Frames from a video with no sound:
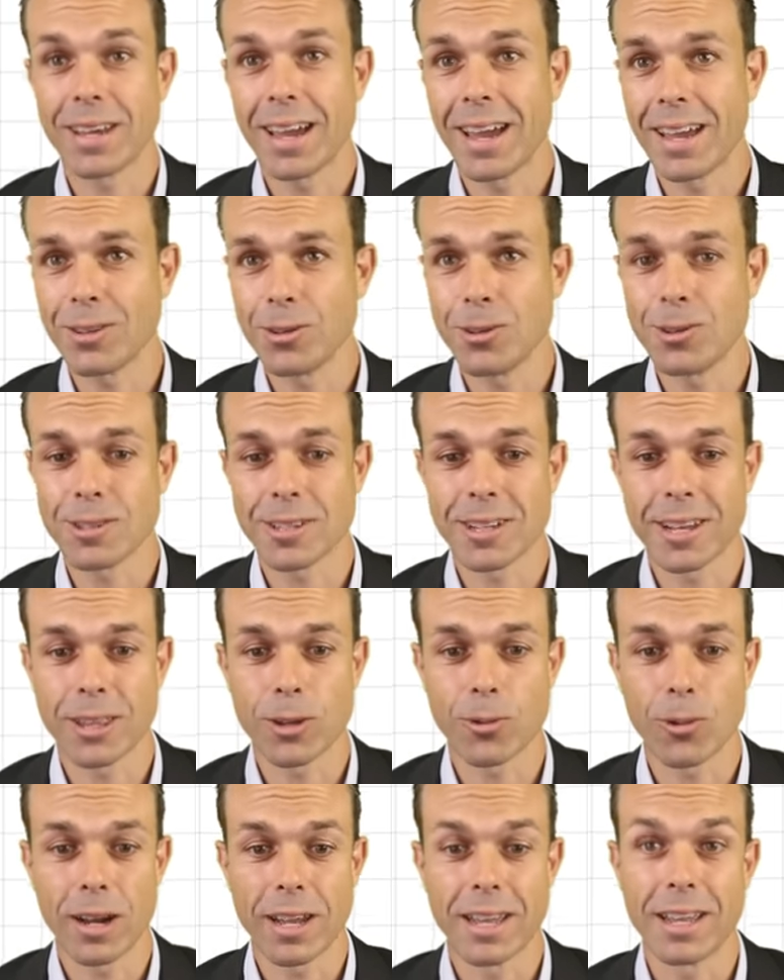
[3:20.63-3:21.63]
can use the
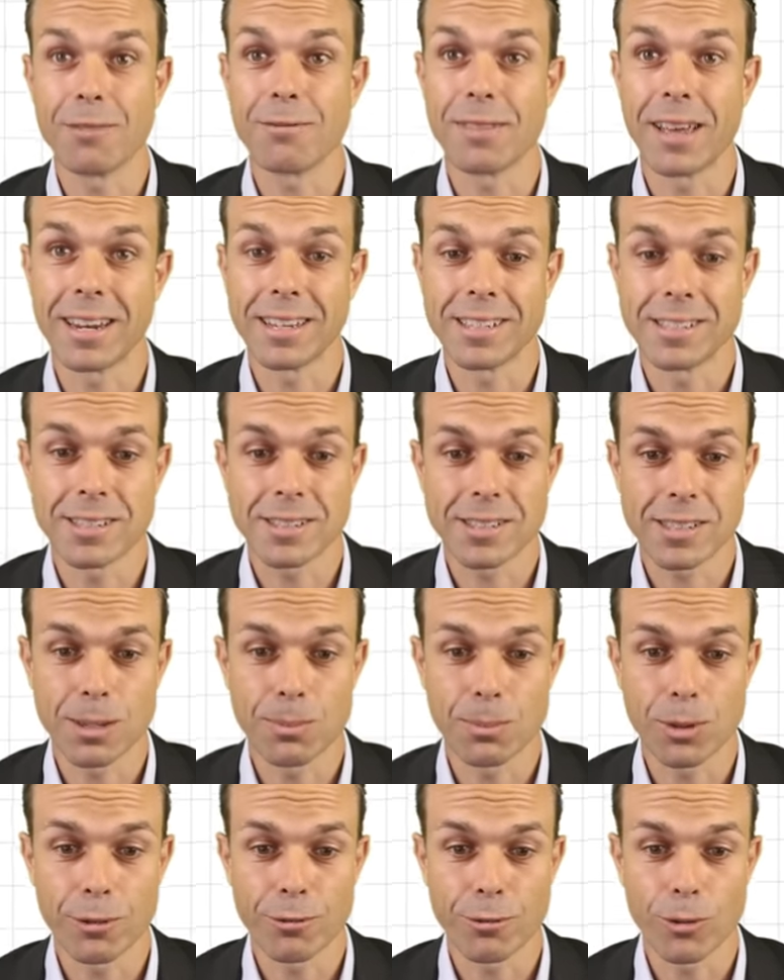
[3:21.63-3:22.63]
other way if that is
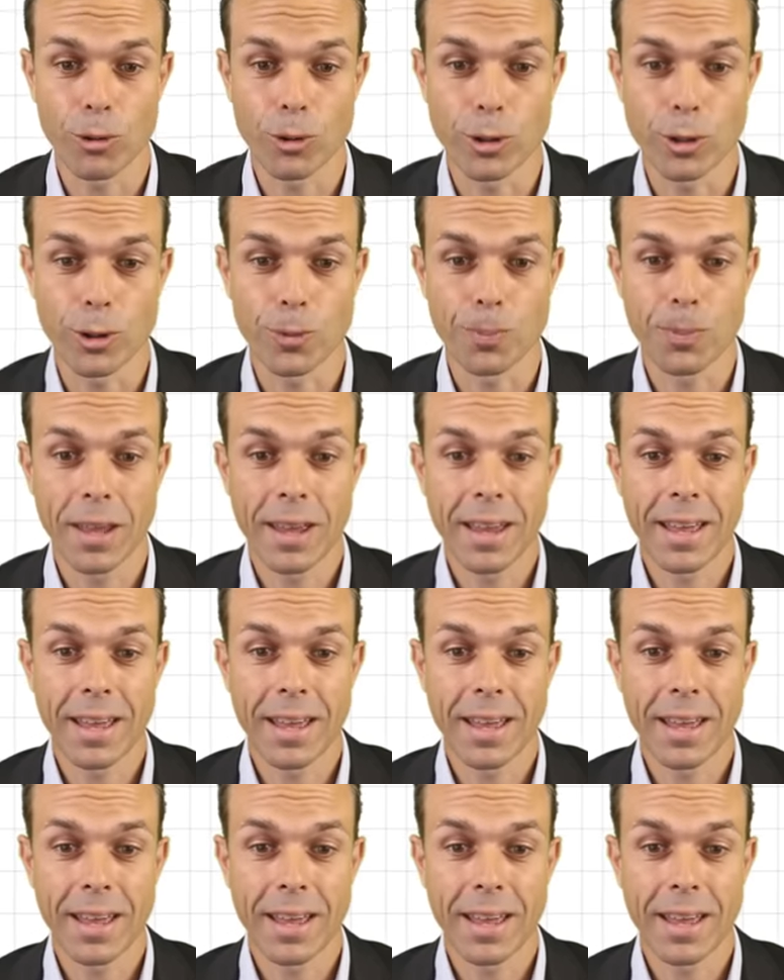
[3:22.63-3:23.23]
simpler for you.